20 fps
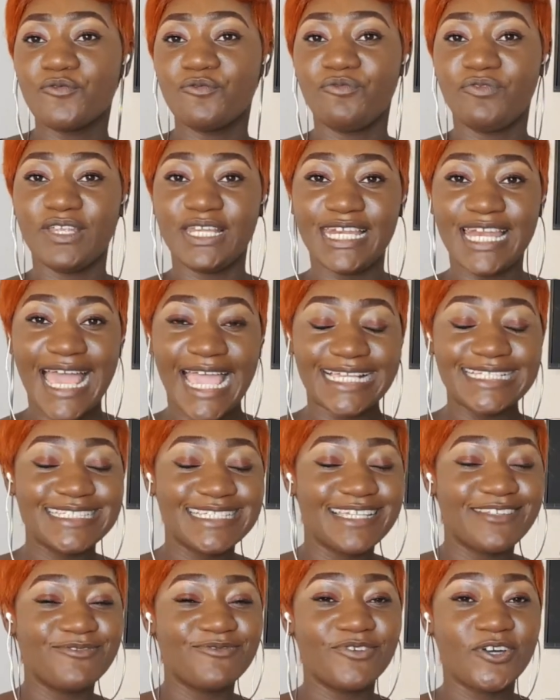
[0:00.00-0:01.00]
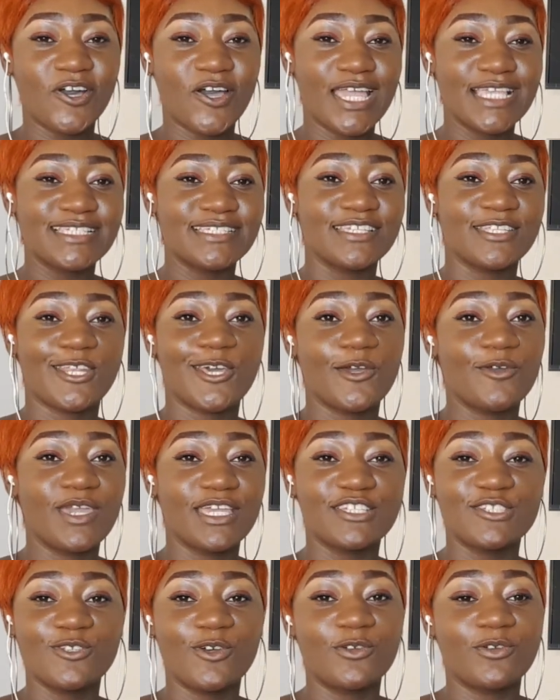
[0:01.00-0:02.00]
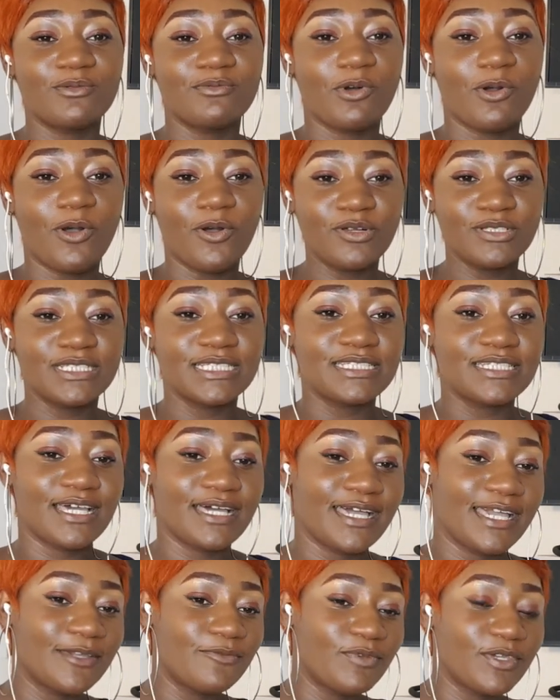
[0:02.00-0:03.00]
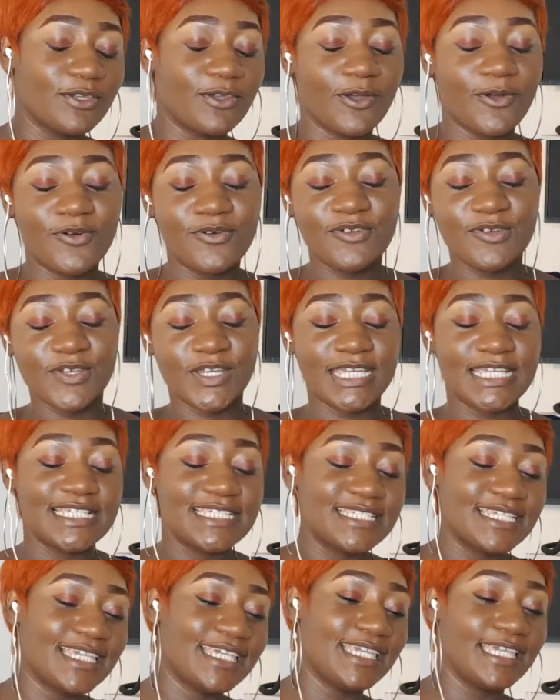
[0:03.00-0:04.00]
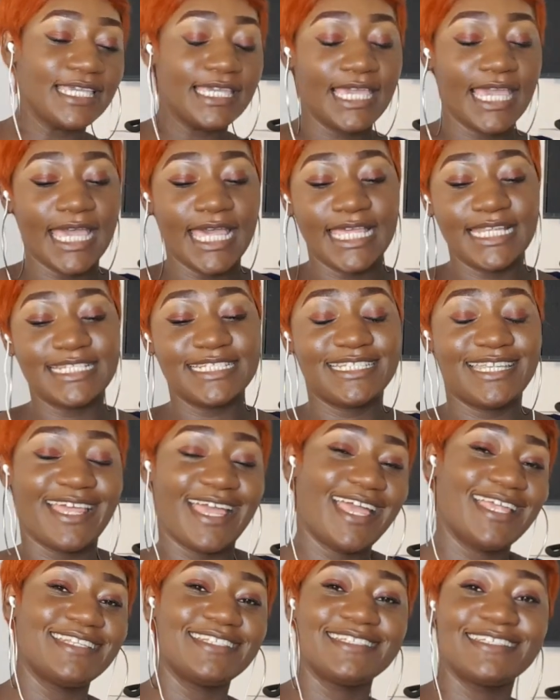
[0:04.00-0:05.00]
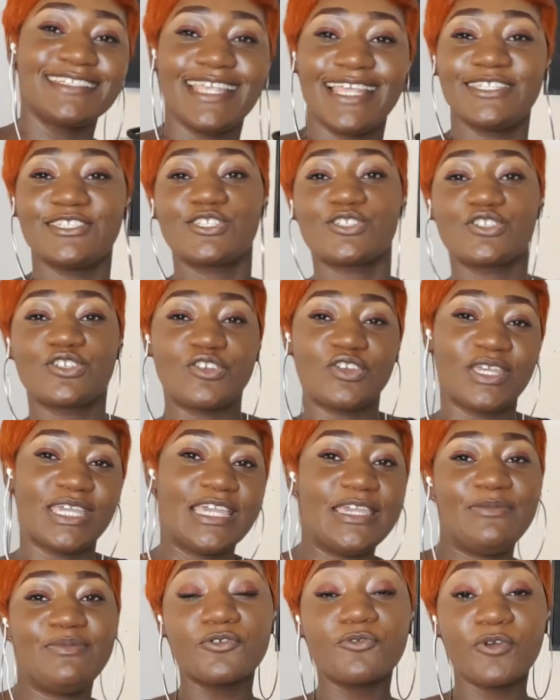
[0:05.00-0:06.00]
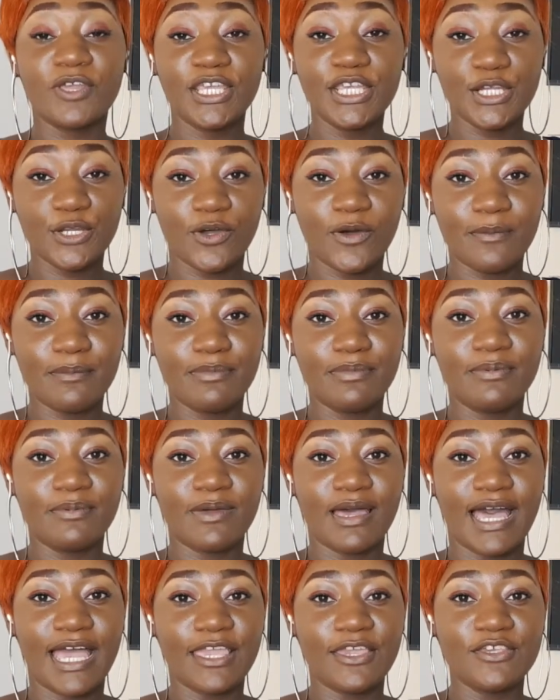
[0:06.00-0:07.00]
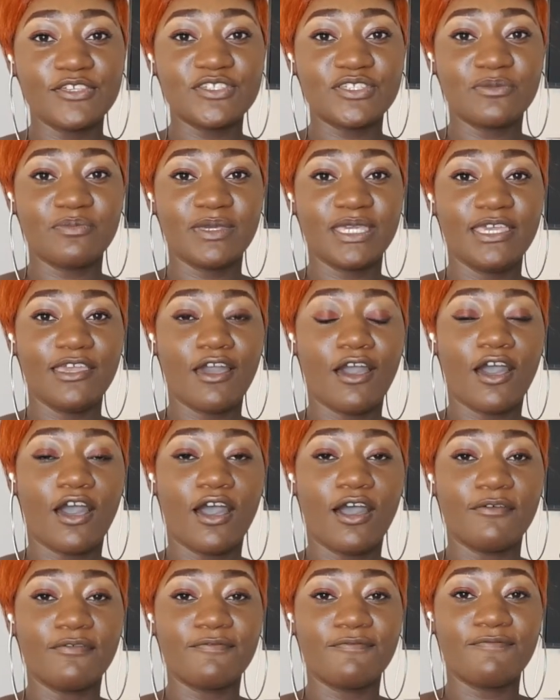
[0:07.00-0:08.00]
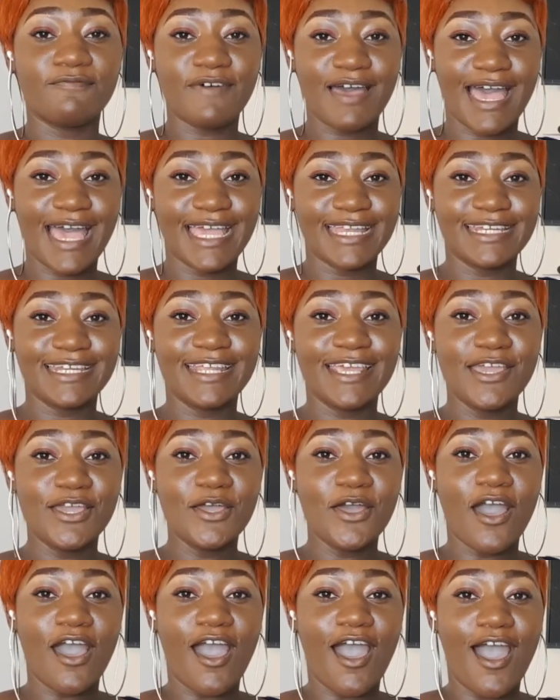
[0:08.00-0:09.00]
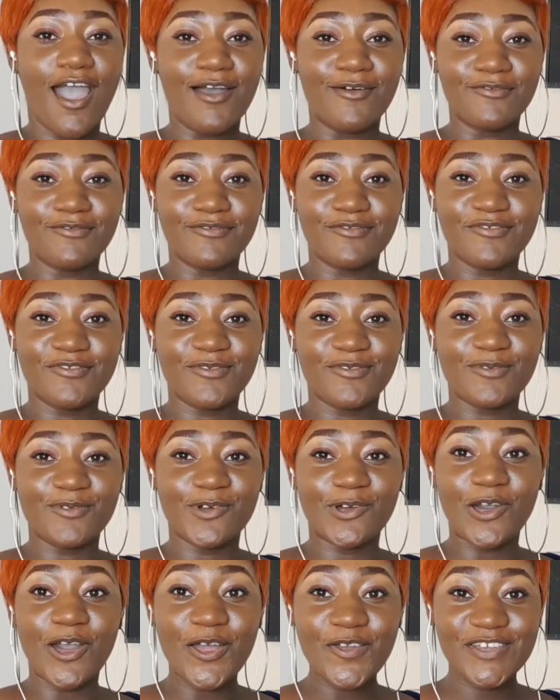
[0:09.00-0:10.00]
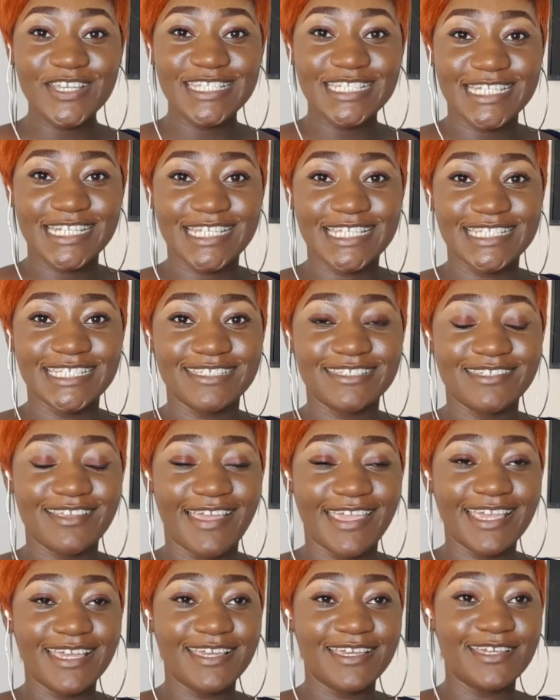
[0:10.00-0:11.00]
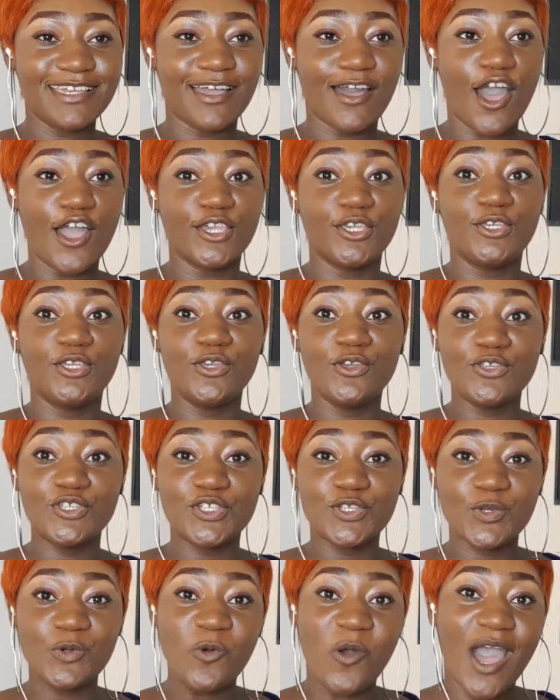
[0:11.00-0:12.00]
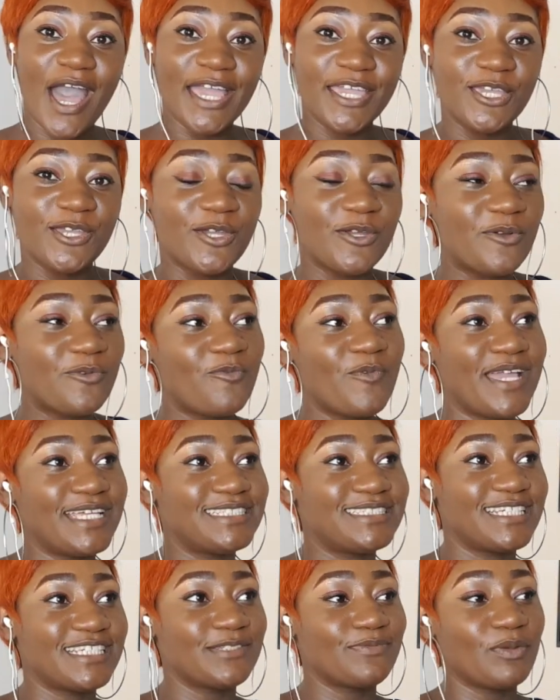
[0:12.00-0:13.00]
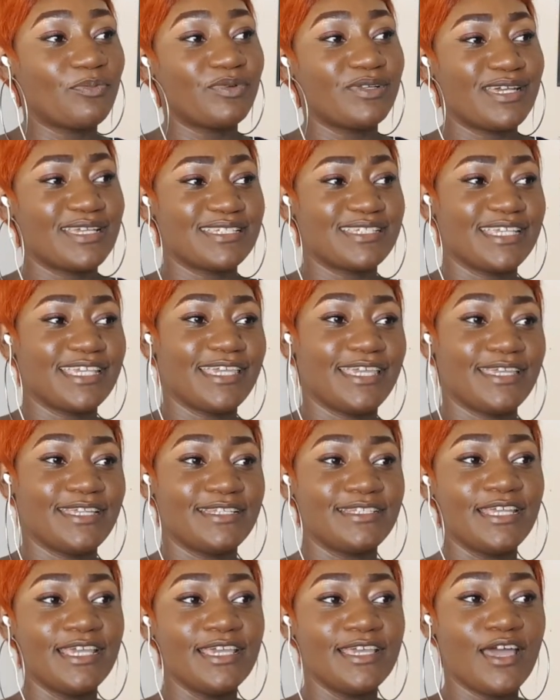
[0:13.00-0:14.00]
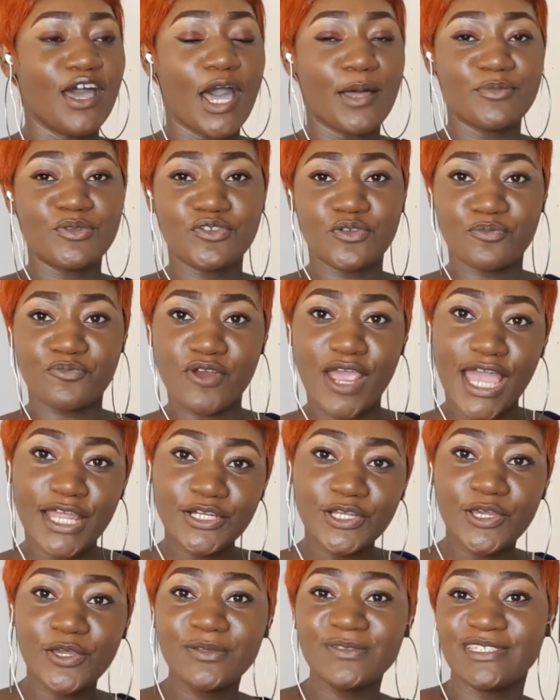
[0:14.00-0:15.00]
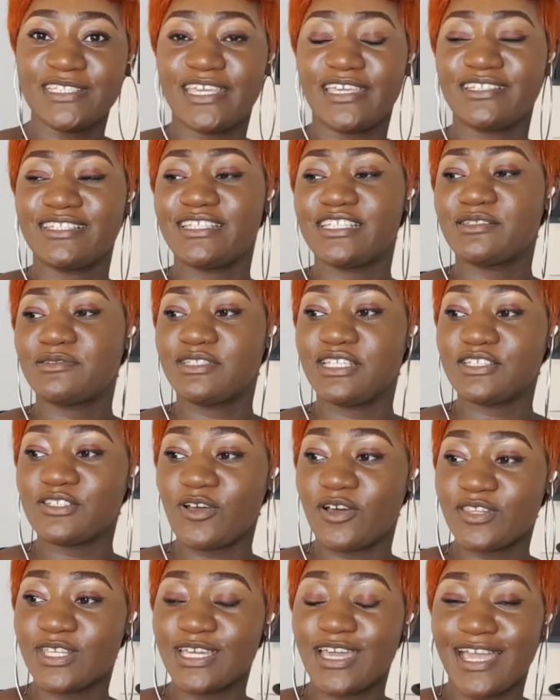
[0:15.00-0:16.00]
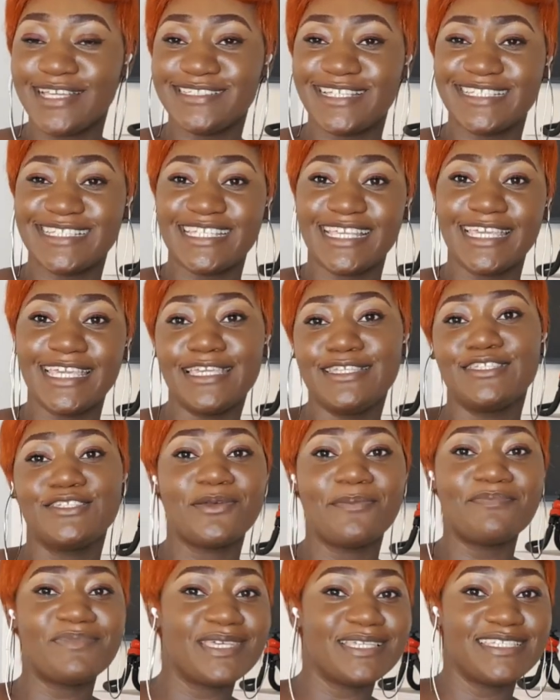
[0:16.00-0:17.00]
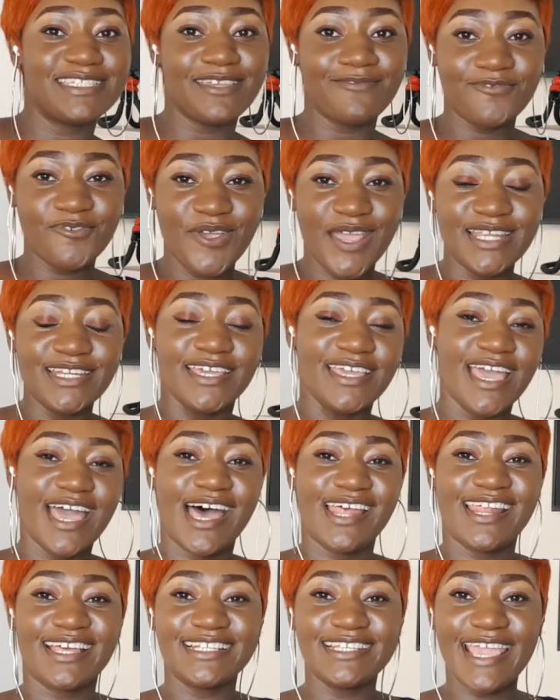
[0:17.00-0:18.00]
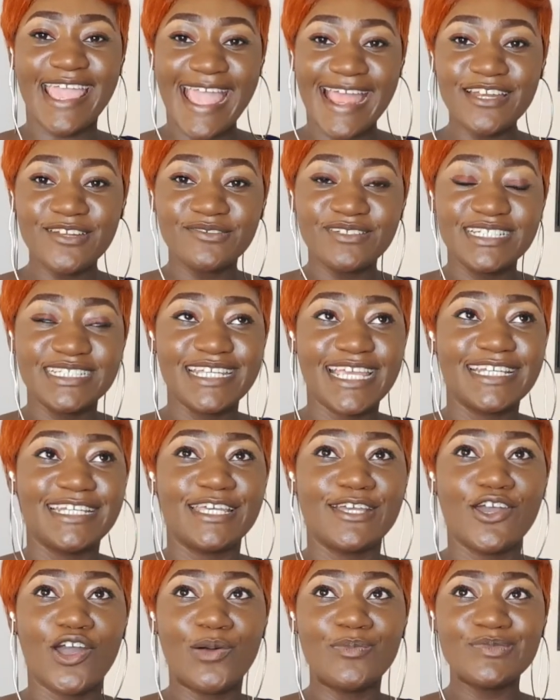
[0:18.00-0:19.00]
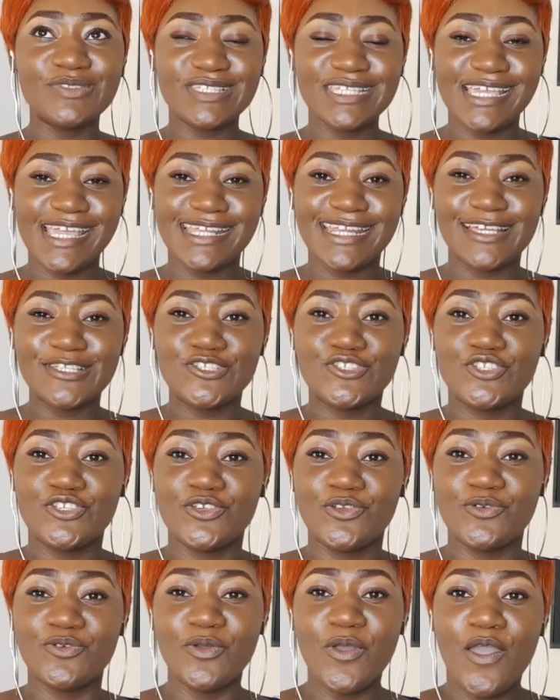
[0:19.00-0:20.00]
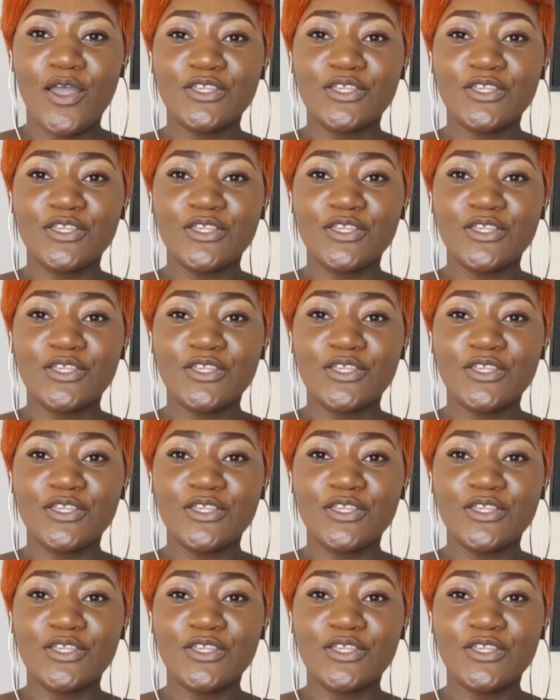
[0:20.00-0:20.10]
relaxing voice. You know, it's not all the time we go crazy and dance and scream. Growing up, I used to be a fan of choristers, like a huge choir when these people are singing soprano, these other guys are singing something different, and at the end of the day they come together to